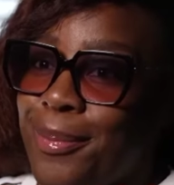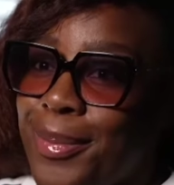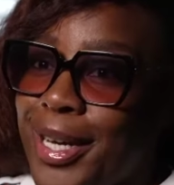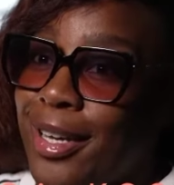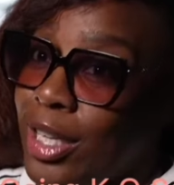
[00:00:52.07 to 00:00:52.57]

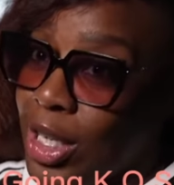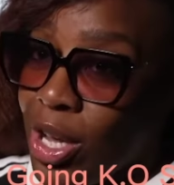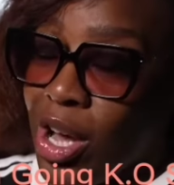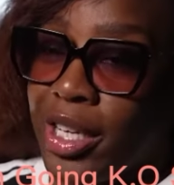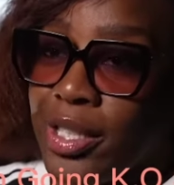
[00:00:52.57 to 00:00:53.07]
but the
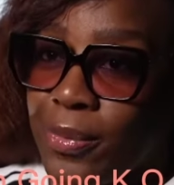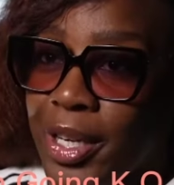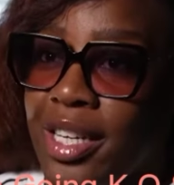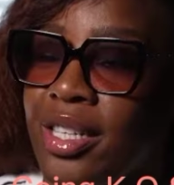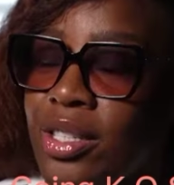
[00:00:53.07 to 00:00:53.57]
longest
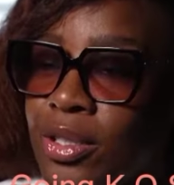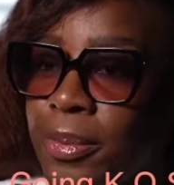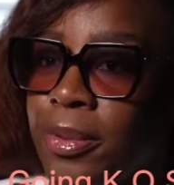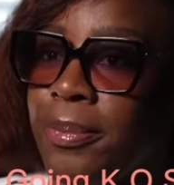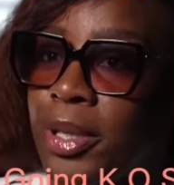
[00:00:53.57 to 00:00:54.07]
reigning
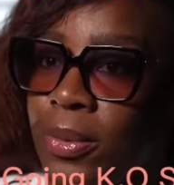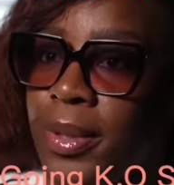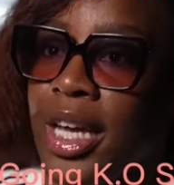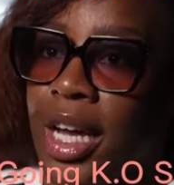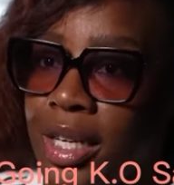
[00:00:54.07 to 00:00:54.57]
super
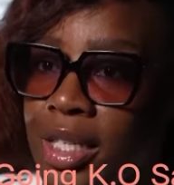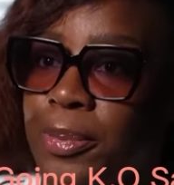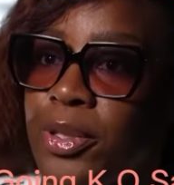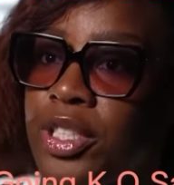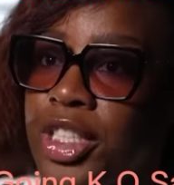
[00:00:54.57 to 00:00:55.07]
middleweight
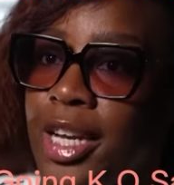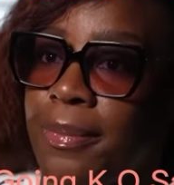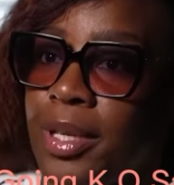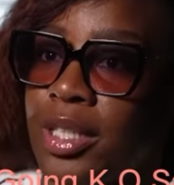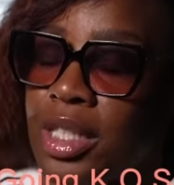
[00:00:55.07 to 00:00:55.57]
undisputed
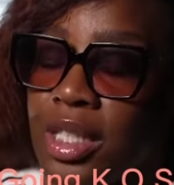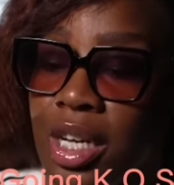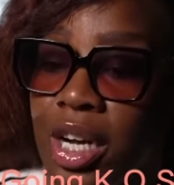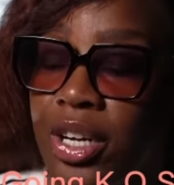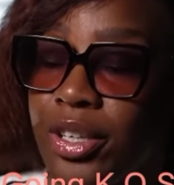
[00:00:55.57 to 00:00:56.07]
champion she
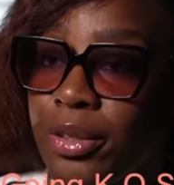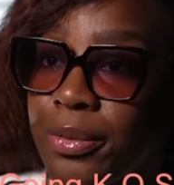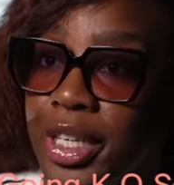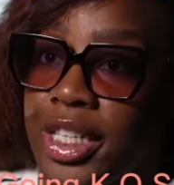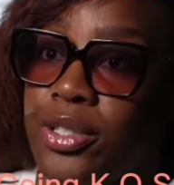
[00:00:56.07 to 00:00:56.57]
started her
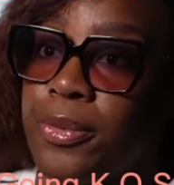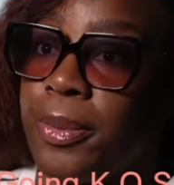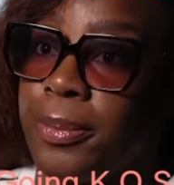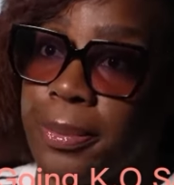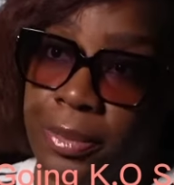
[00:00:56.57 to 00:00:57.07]
career at
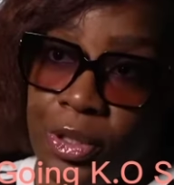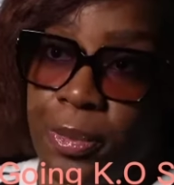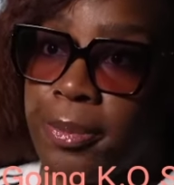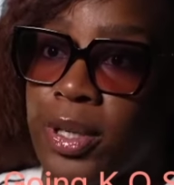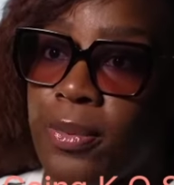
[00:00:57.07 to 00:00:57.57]
super
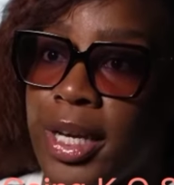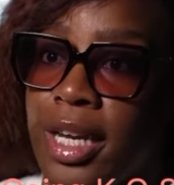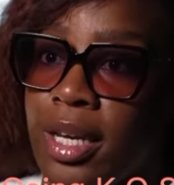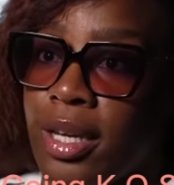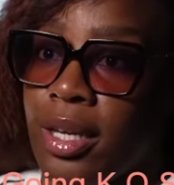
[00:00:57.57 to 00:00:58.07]
super
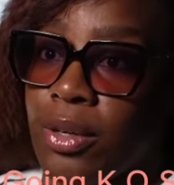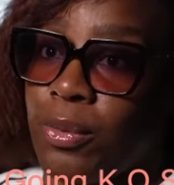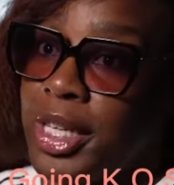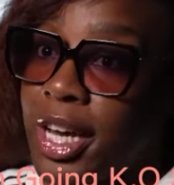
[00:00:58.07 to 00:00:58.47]
middleweight we